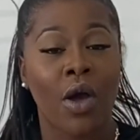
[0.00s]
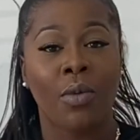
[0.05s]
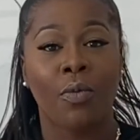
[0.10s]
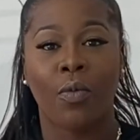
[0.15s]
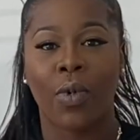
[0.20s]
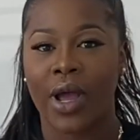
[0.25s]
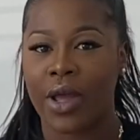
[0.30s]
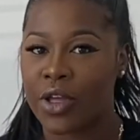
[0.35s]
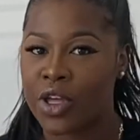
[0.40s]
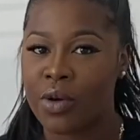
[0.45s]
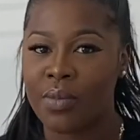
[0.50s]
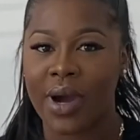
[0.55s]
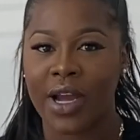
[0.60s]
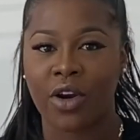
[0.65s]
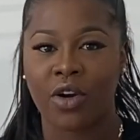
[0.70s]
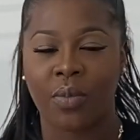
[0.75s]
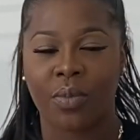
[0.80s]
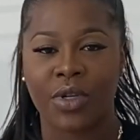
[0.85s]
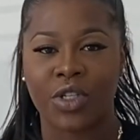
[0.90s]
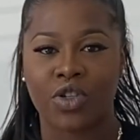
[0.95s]
where you might
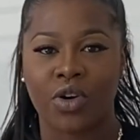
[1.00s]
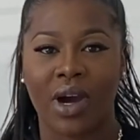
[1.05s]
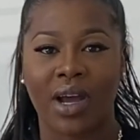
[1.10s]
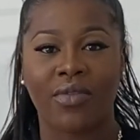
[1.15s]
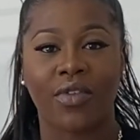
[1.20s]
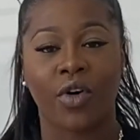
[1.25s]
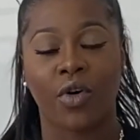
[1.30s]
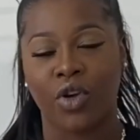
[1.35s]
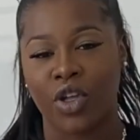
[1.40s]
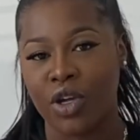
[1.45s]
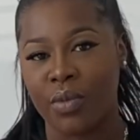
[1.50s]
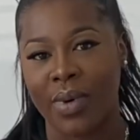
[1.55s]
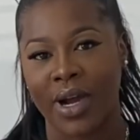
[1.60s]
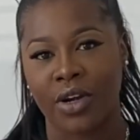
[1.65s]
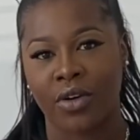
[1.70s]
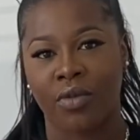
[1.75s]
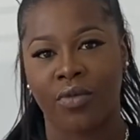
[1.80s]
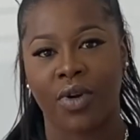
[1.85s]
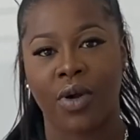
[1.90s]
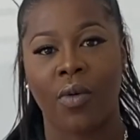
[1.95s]
not be driving or you might
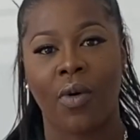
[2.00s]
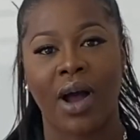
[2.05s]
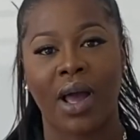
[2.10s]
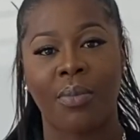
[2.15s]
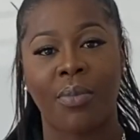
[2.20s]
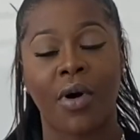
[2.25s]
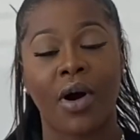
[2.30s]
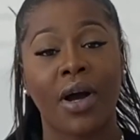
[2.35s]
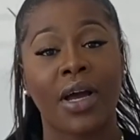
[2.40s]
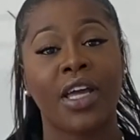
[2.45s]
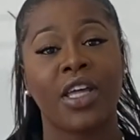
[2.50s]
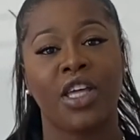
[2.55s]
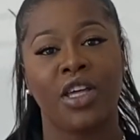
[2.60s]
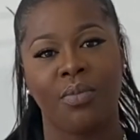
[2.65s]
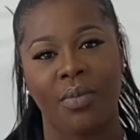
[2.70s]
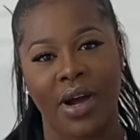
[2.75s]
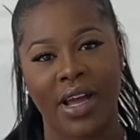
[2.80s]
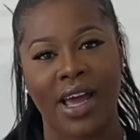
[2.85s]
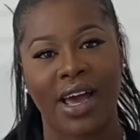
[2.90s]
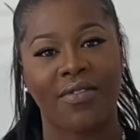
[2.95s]
not require parking, you
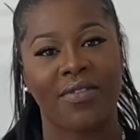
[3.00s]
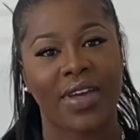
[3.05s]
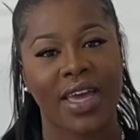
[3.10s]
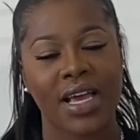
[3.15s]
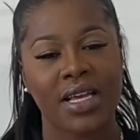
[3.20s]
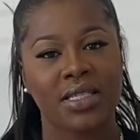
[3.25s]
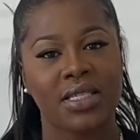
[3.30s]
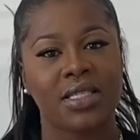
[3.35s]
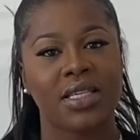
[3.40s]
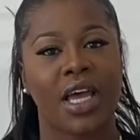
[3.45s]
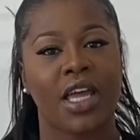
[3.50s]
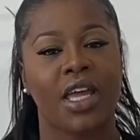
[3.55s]
might have guests and